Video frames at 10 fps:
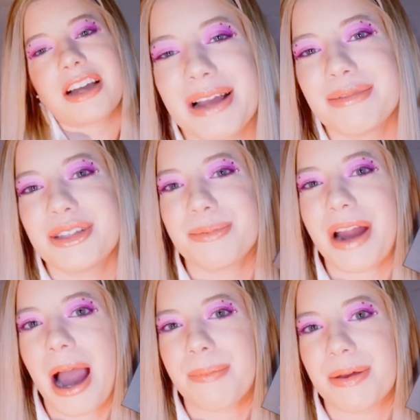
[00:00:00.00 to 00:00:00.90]
I am super
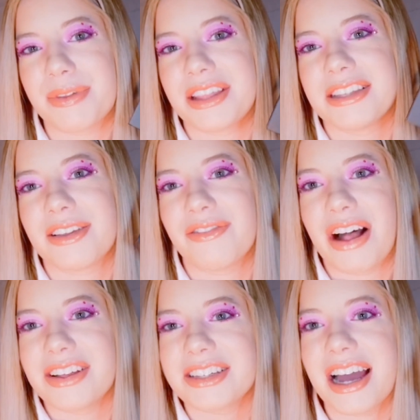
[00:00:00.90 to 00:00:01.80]
happy with this
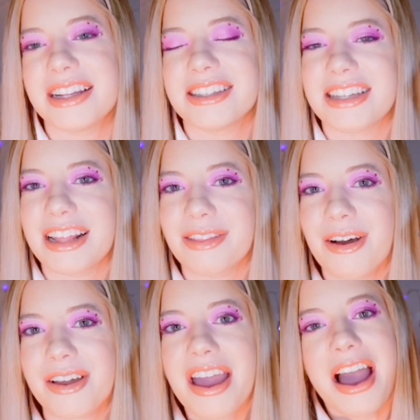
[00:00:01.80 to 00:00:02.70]
Valentine's Day
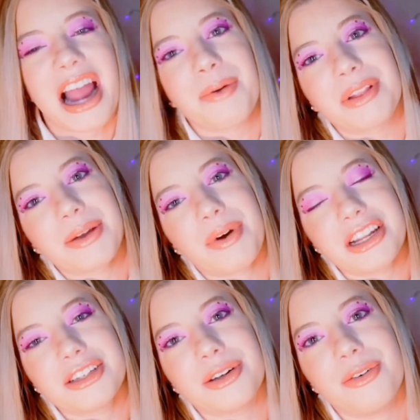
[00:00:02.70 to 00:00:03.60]
look. I really
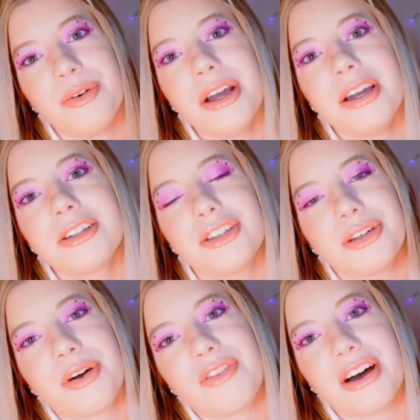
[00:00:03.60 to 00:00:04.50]
wanted to to
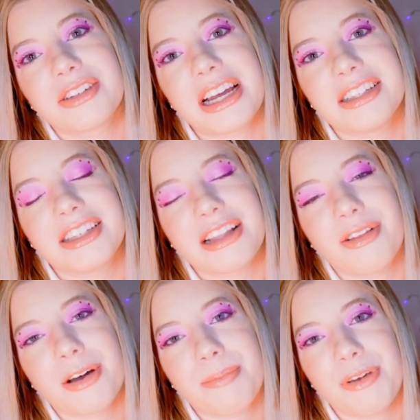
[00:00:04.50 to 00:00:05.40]
do a Valentine's Day
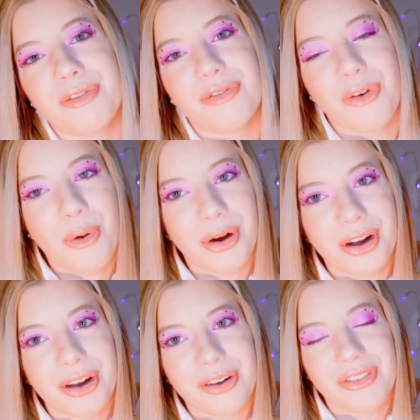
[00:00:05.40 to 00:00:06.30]
look
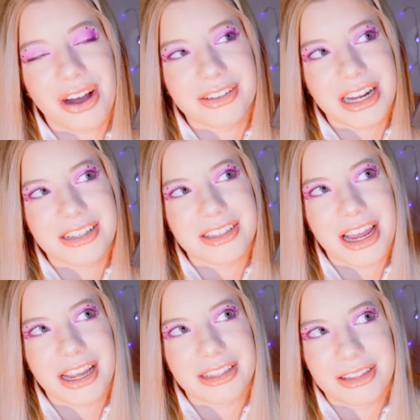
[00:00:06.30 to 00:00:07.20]
before Valentine's
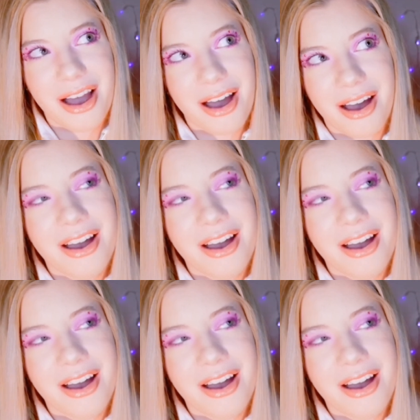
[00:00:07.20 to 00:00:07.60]
Day, duh.